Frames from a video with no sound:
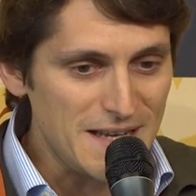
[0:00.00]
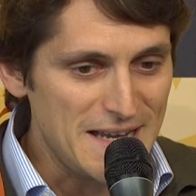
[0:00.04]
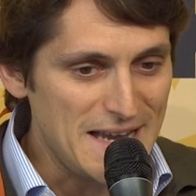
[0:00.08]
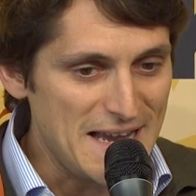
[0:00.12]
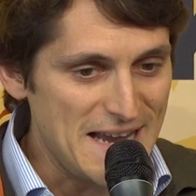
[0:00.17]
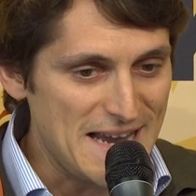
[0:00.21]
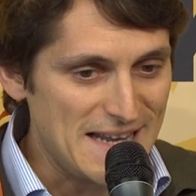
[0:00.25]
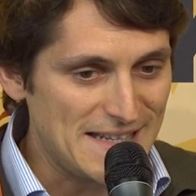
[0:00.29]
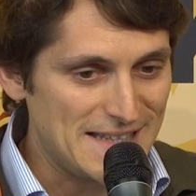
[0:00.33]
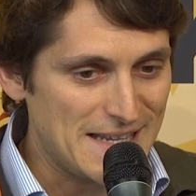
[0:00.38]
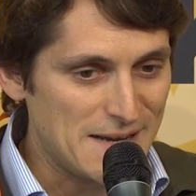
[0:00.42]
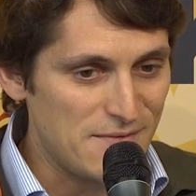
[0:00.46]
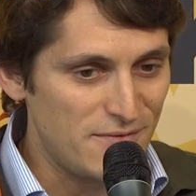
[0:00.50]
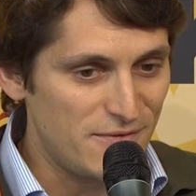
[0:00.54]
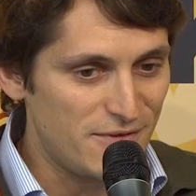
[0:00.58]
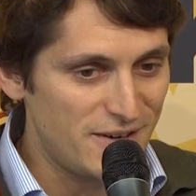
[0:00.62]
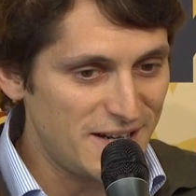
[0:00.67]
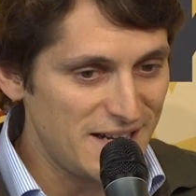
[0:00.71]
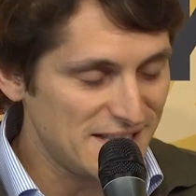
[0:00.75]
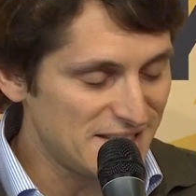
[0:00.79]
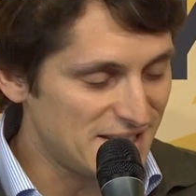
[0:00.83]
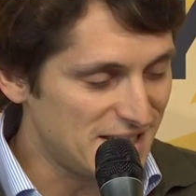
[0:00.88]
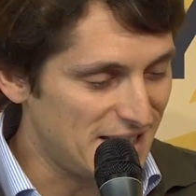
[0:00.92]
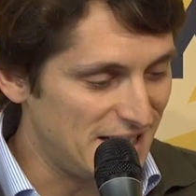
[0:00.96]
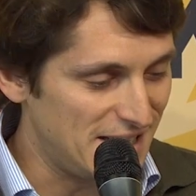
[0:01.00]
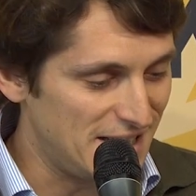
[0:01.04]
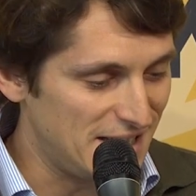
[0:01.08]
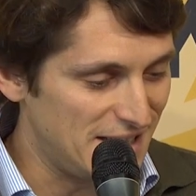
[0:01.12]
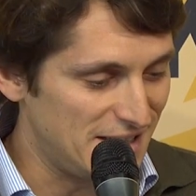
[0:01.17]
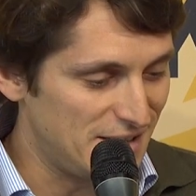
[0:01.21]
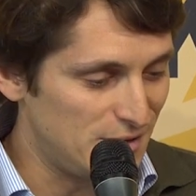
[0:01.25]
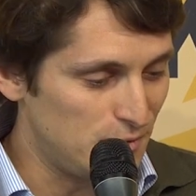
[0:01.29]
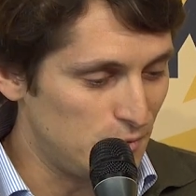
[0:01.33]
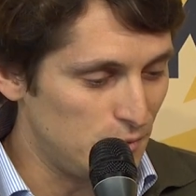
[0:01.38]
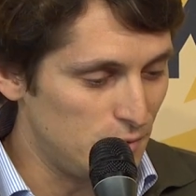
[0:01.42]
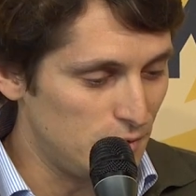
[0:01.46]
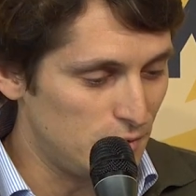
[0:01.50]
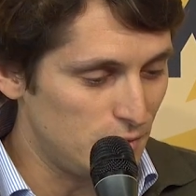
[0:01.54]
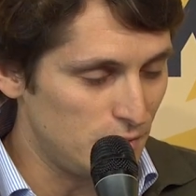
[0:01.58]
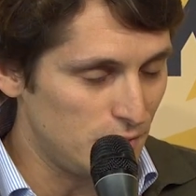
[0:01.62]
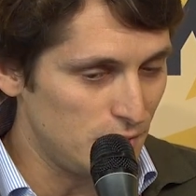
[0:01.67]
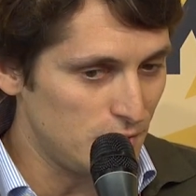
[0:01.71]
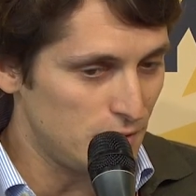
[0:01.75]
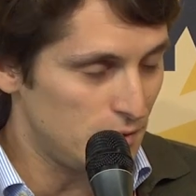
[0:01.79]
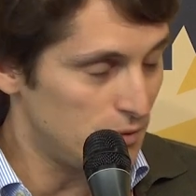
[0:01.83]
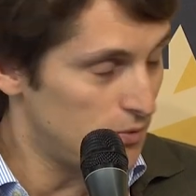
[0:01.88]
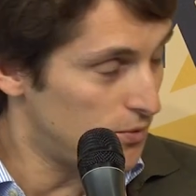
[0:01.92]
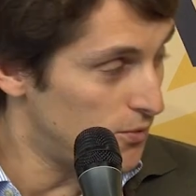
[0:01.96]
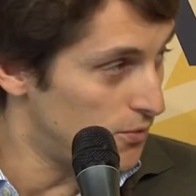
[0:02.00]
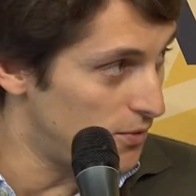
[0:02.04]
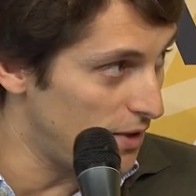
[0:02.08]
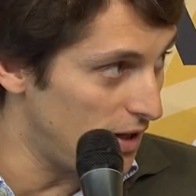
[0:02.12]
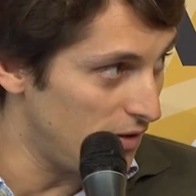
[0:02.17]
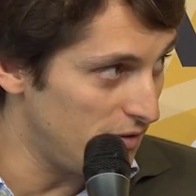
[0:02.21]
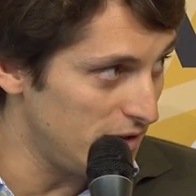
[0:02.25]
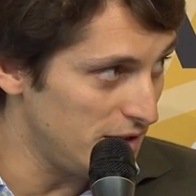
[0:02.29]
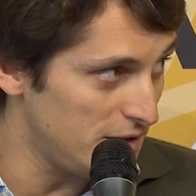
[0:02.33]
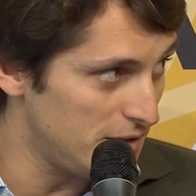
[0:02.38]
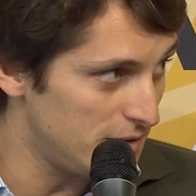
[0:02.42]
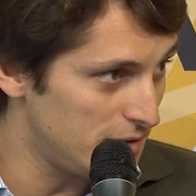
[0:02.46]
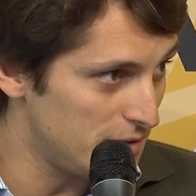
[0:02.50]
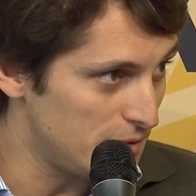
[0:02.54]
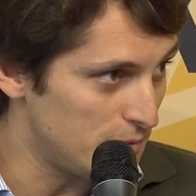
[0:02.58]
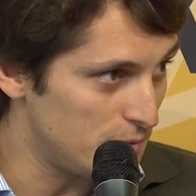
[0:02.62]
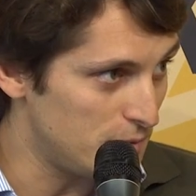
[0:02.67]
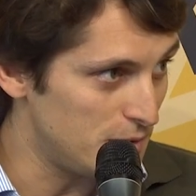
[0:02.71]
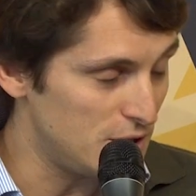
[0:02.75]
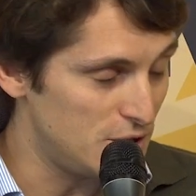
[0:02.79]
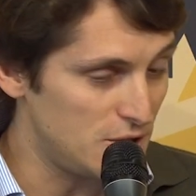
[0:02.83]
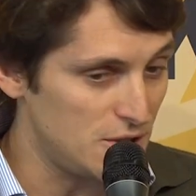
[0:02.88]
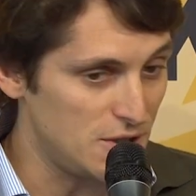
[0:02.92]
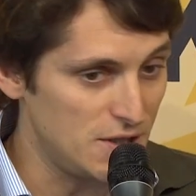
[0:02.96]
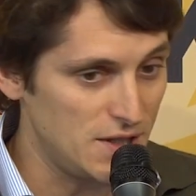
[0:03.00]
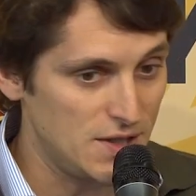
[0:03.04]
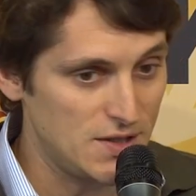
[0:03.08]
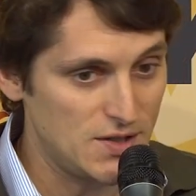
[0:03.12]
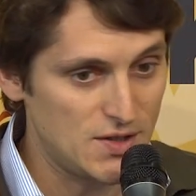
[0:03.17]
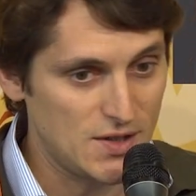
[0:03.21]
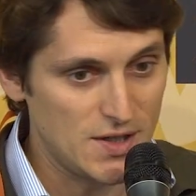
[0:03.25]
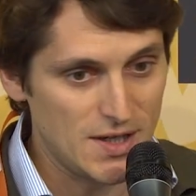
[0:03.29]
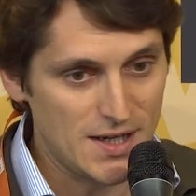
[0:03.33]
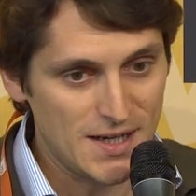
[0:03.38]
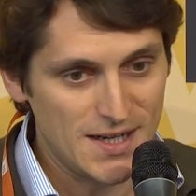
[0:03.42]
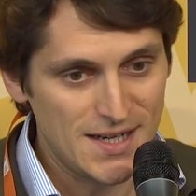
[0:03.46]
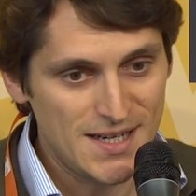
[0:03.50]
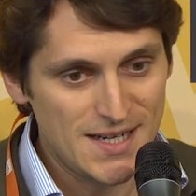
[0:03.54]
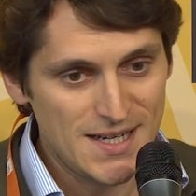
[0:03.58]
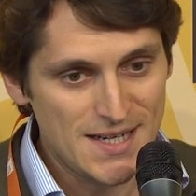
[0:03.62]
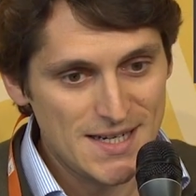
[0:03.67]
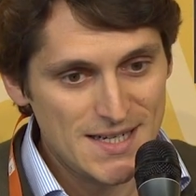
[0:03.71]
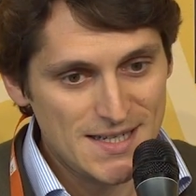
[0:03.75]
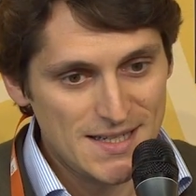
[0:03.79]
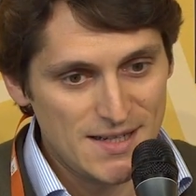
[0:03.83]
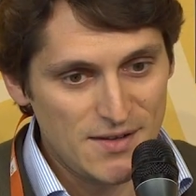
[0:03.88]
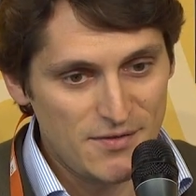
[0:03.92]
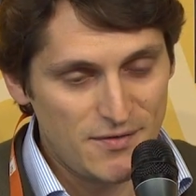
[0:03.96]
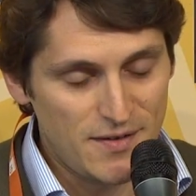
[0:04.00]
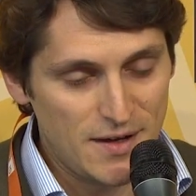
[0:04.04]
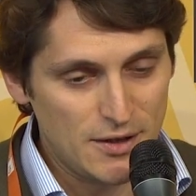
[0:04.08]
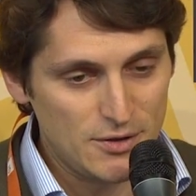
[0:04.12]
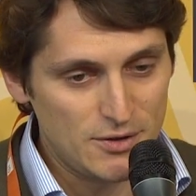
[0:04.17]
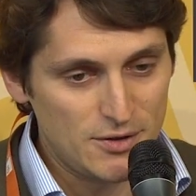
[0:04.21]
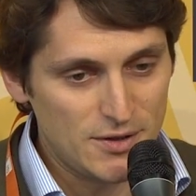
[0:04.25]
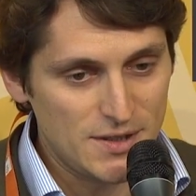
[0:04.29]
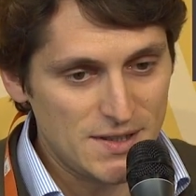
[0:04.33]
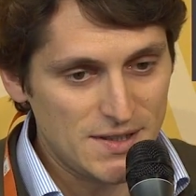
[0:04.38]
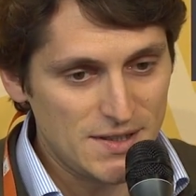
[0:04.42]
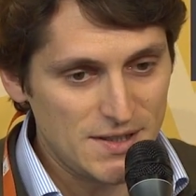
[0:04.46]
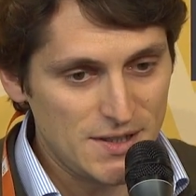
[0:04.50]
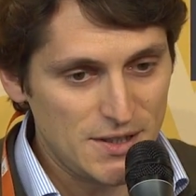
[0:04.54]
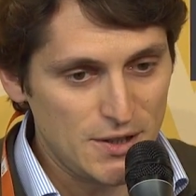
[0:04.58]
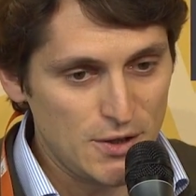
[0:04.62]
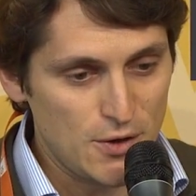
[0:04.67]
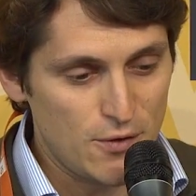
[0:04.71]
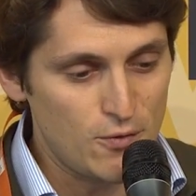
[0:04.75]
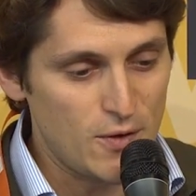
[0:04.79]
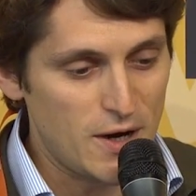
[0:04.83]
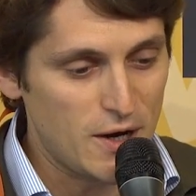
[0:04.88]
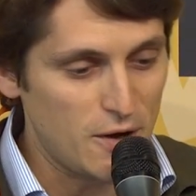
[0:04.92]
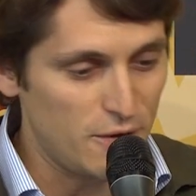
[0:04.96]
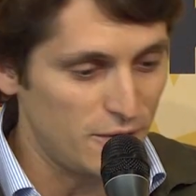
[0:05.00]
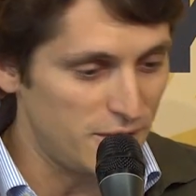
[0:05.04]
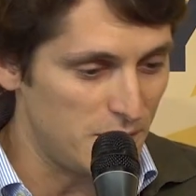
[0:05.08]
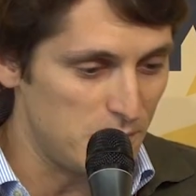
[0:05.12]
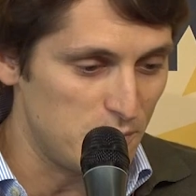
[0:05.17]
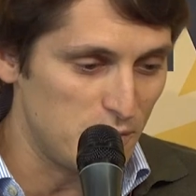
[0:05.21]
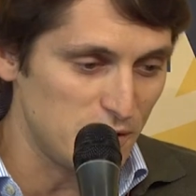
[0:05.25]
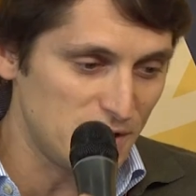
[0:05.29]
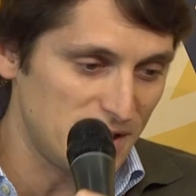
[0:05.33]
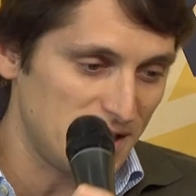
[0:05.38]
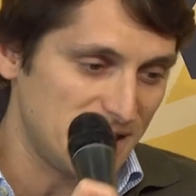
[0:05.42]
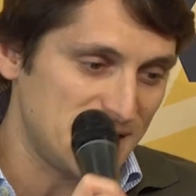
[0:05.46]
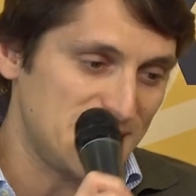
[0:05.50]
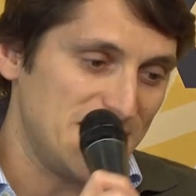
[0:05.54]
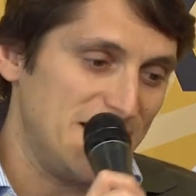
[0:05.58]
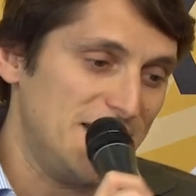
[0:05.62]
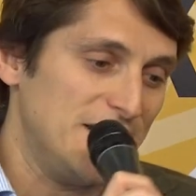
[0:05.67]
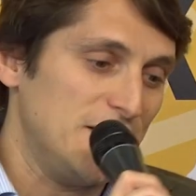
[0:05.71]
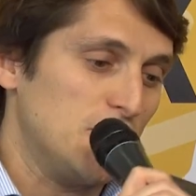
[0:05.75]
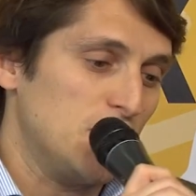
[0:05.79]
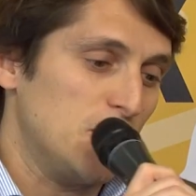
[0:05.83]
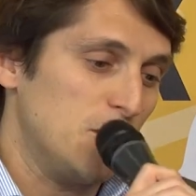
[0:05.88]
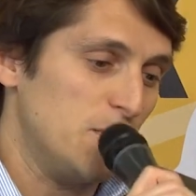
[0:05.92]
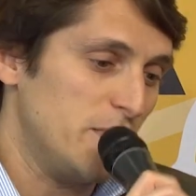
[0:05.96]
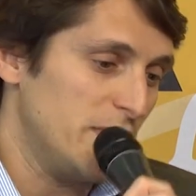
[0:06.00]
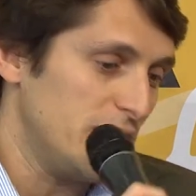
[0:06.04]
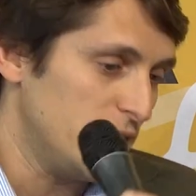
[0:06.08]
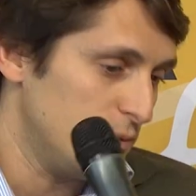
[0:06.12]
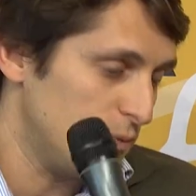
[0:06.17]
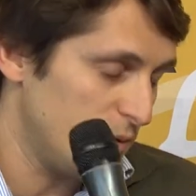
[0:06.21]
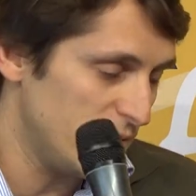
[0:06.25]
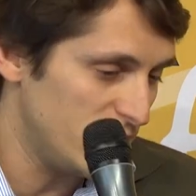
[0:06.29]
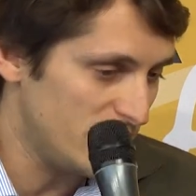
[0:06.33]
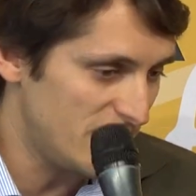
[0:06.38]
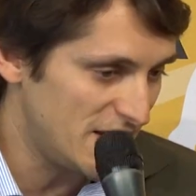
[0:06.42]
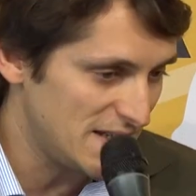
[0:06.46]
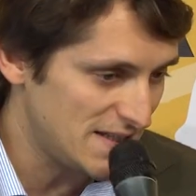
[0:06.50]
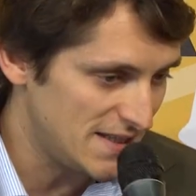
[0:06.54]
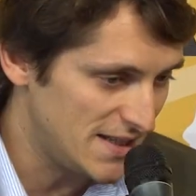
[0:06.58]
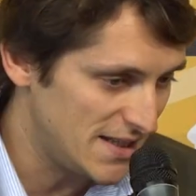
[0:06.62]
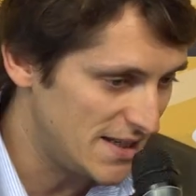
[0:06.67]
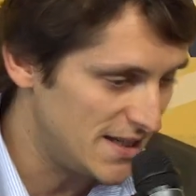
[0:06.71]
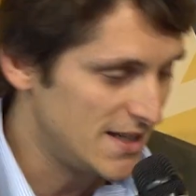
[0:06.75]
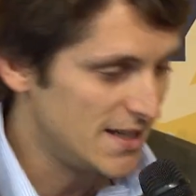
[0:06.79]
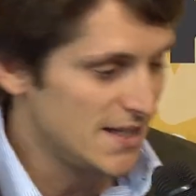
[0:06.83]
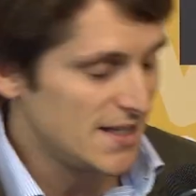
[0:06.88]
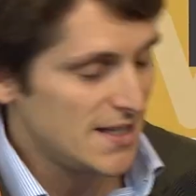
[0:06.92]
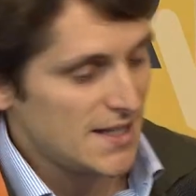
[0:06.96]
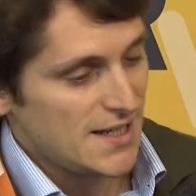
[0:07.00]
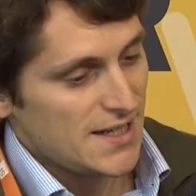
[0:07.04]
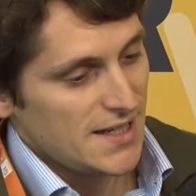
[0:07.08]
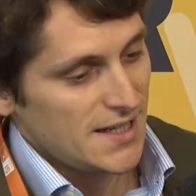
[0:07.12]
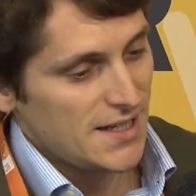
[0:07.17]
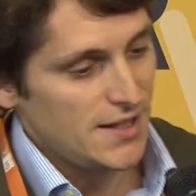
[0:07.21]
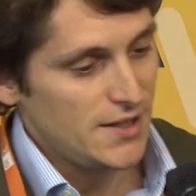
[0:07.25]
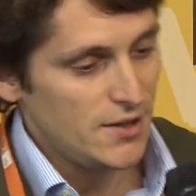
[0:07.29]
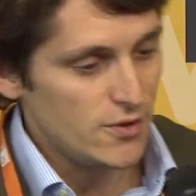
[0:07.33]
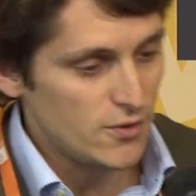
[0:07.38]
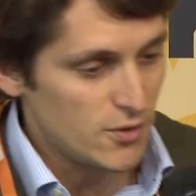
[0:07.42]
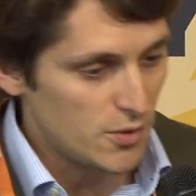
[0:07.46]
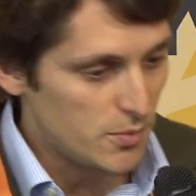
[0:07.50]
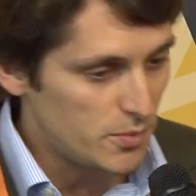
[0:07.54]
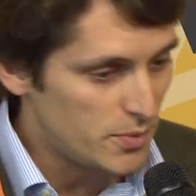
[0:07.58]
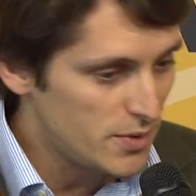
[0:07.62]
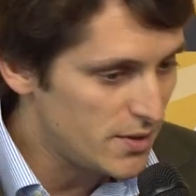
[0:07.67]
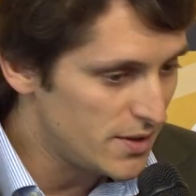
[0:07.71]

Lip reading: And I'm very excited to introduce you to David, which is the founder and CEO of one of the most exciting companies that we invested in Europe